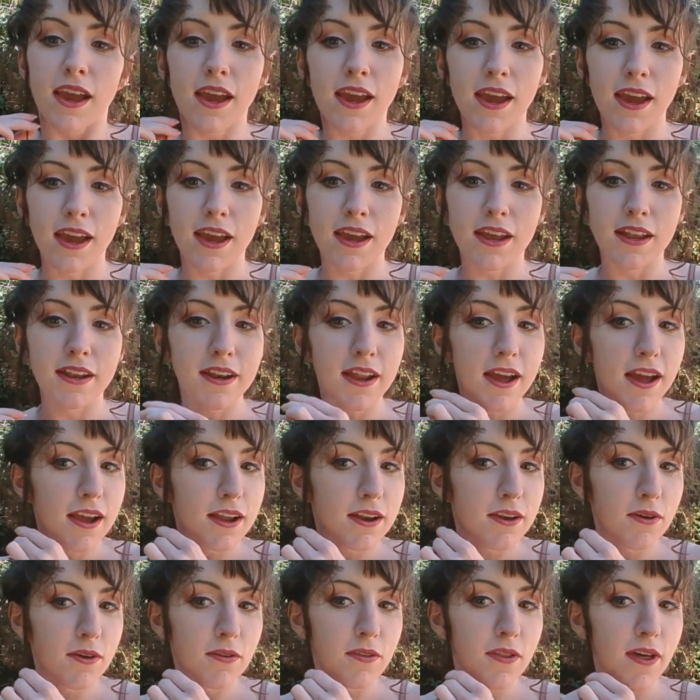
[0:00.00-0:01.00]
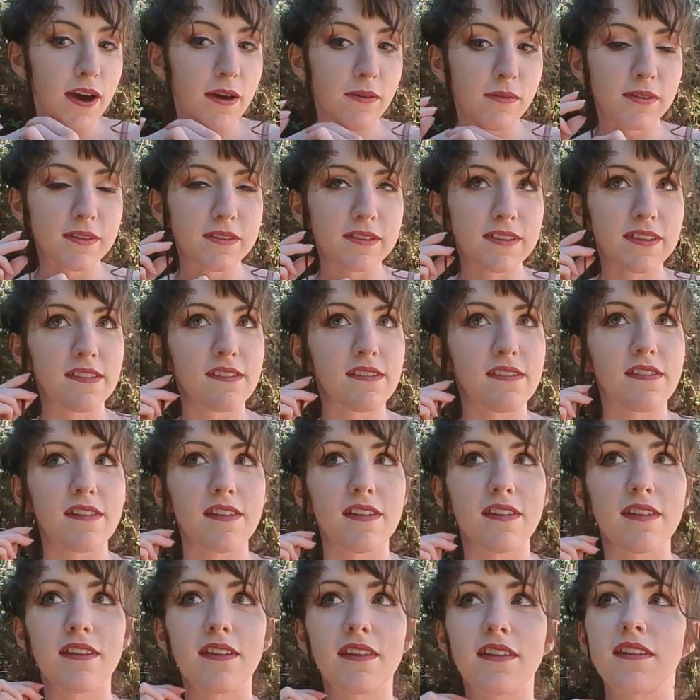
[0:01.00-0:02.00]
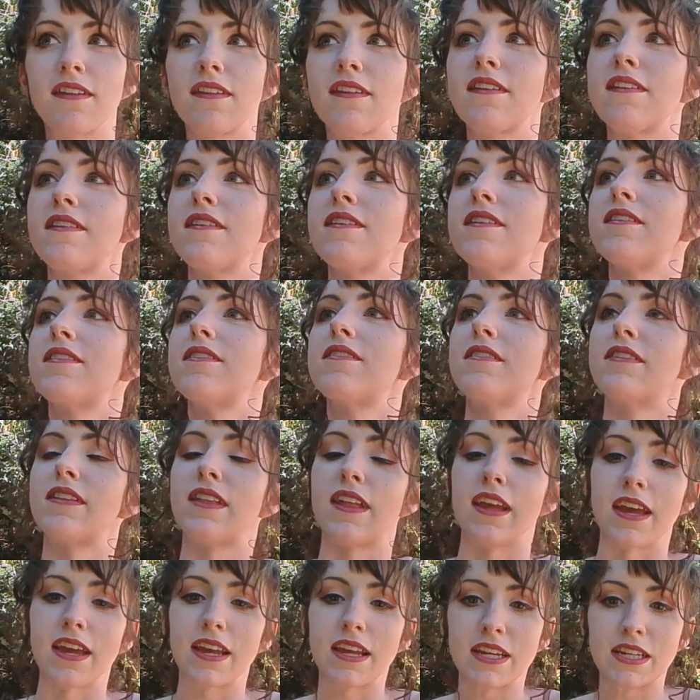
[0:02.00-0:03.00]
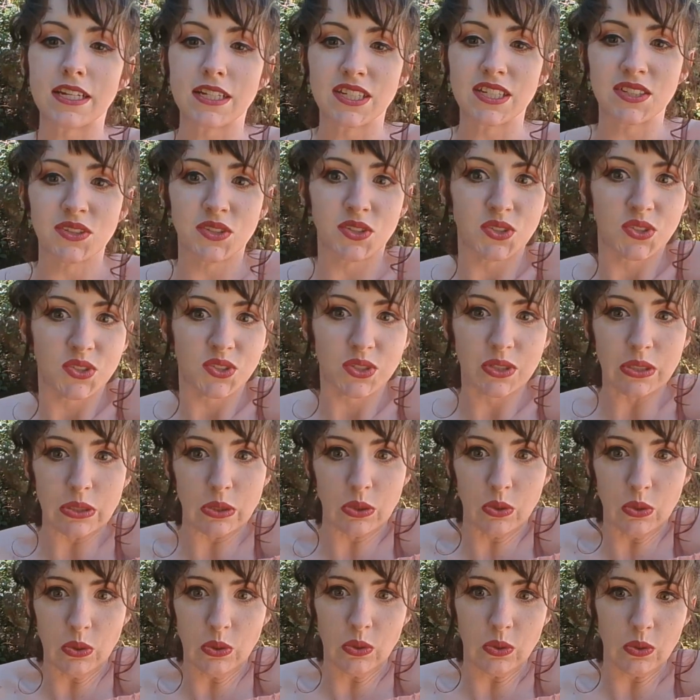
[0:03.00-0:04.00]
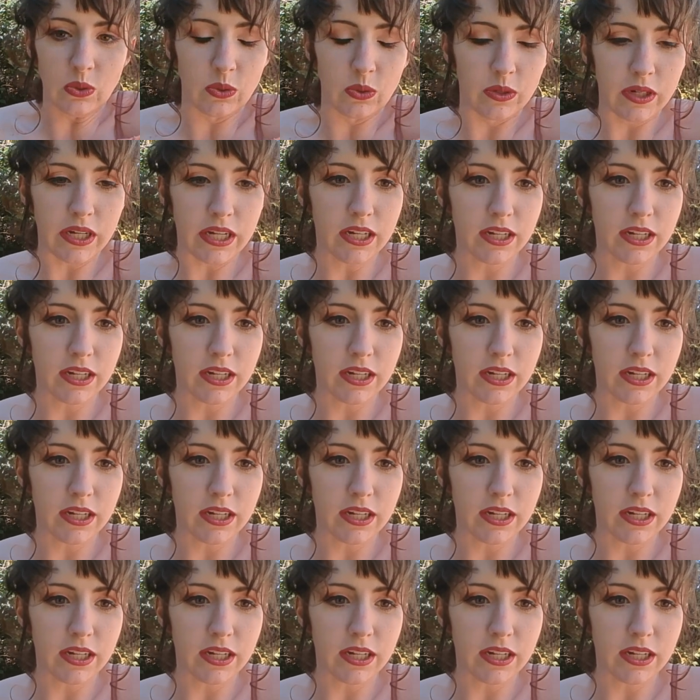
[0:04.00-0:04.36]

And I know that one's like, ooh,